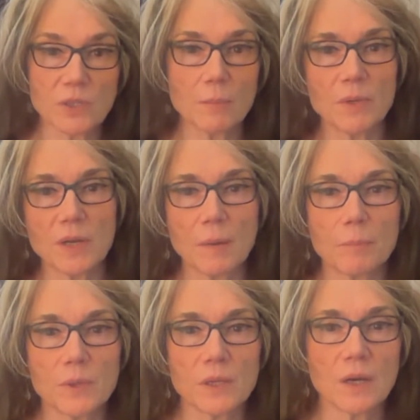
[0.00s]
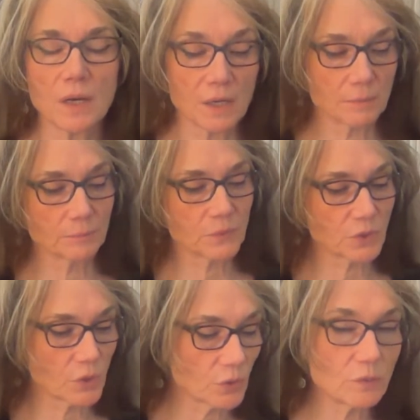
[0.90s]
coming up
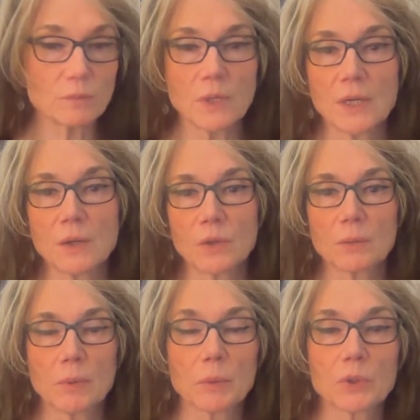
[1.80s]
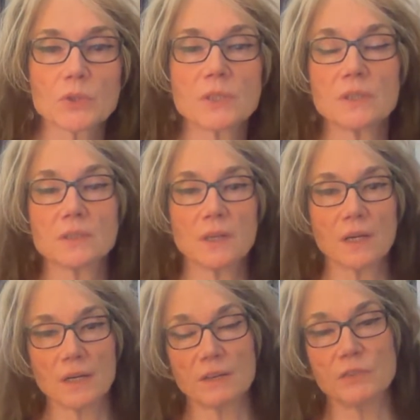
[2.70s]
soon. We're going to be rehearsing
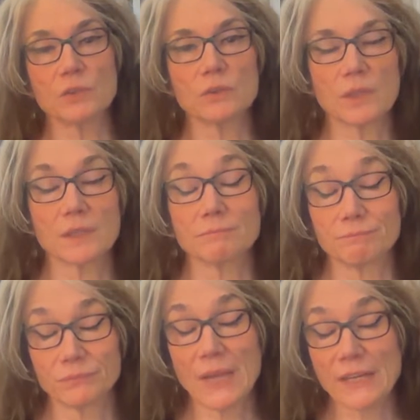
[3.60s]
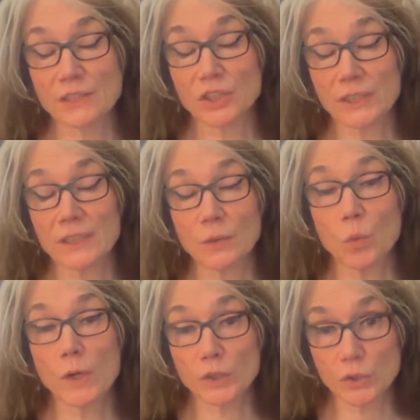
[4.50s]
actually
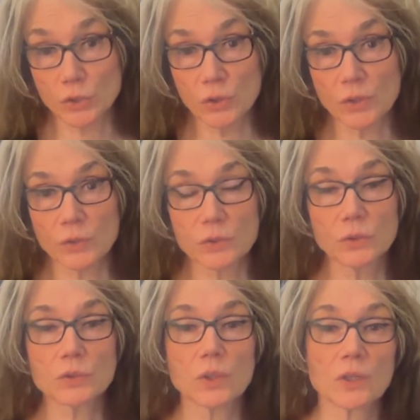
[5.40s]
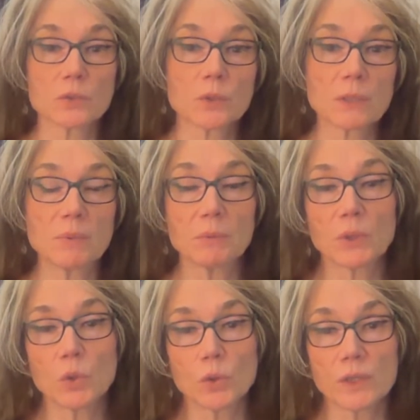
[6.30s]
one or two of those new songs we're going to be
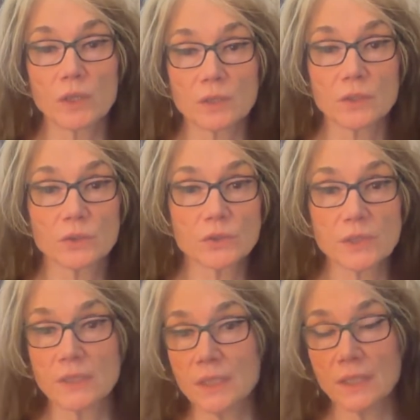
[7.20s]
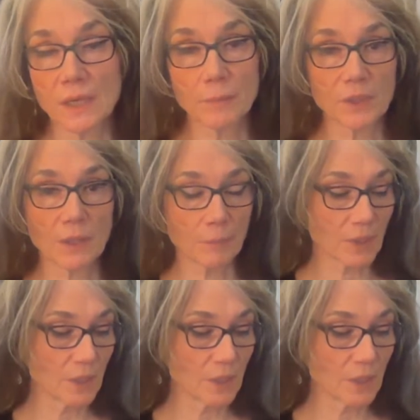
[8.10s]
recording on the new CD coming up.